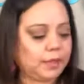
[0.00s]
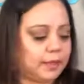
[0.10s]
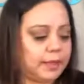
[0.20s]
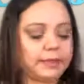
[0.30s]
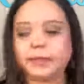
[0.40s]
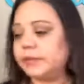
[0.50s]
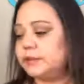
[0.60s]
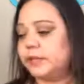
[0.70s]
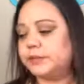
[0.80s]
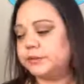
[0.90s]
And
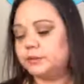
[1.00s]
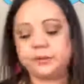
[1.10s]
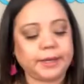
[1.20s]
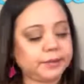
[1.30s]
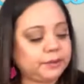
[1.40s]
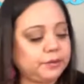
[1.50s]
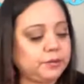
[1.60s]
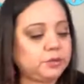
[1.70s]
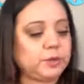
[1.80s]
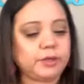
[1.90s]
yes, I do
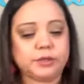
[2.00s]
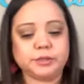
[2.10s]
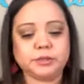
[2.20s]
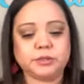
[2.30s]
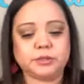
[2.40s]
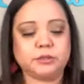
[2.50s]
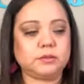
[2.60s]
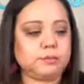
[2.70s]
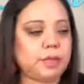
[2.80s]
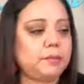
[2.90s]
use markers,
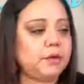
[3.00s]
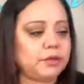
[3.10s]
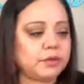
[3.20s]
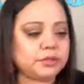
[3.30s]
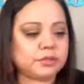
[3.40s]
paint markers